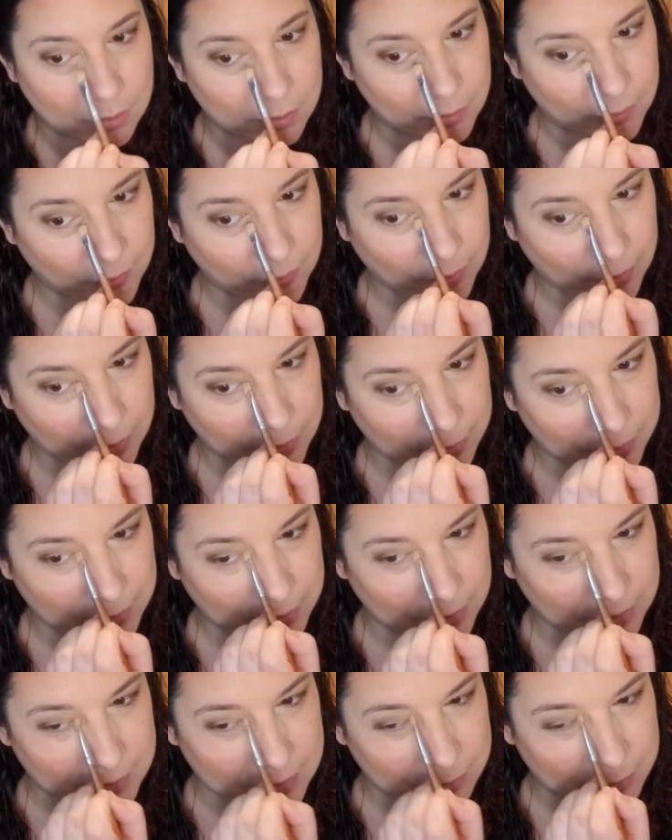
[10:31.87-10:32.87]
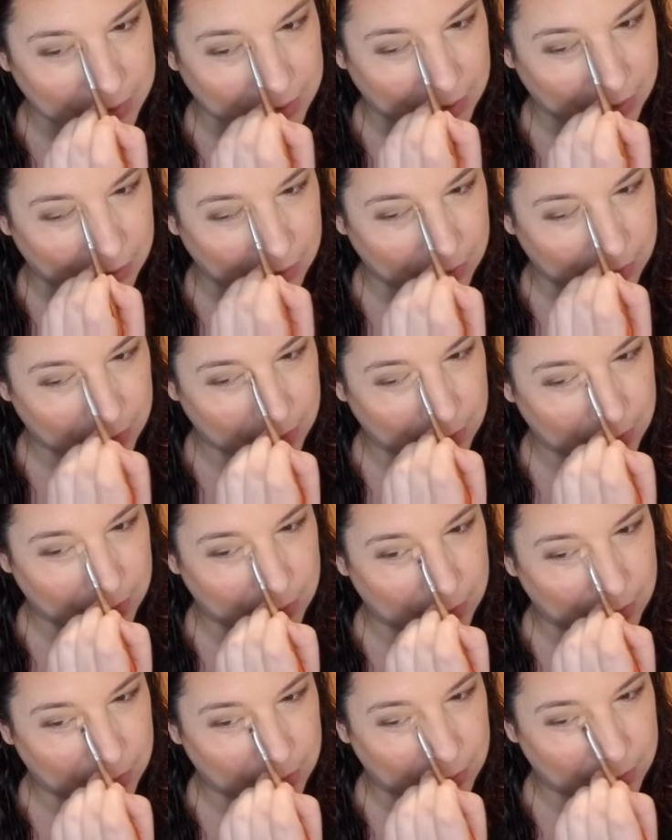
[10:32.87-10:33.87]
So I don't need to be
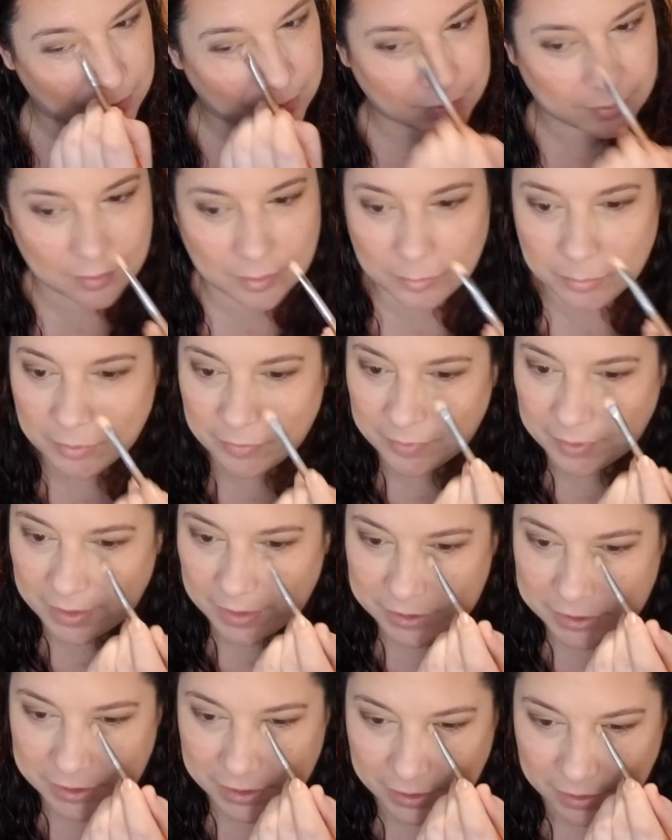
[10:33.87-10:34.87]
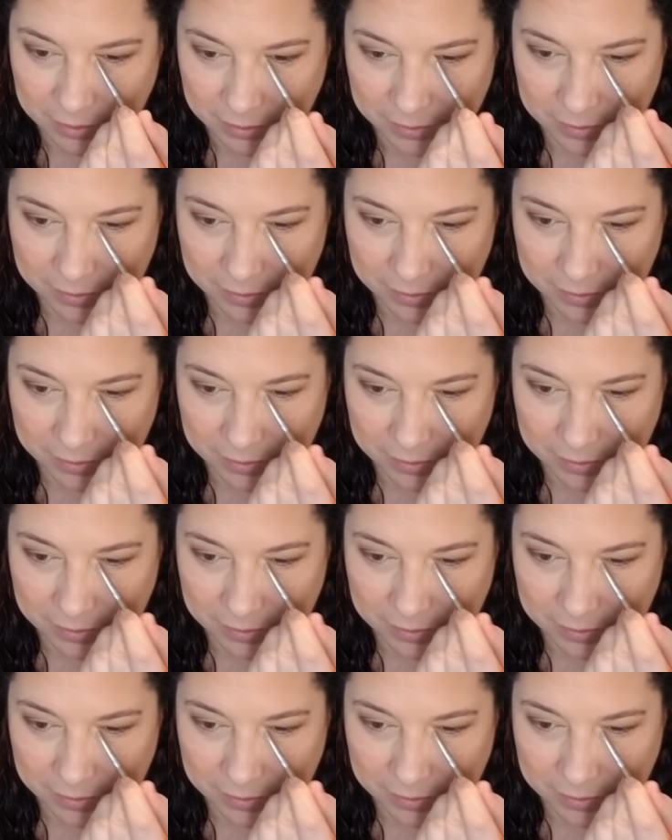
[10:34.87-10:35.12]
super flashy.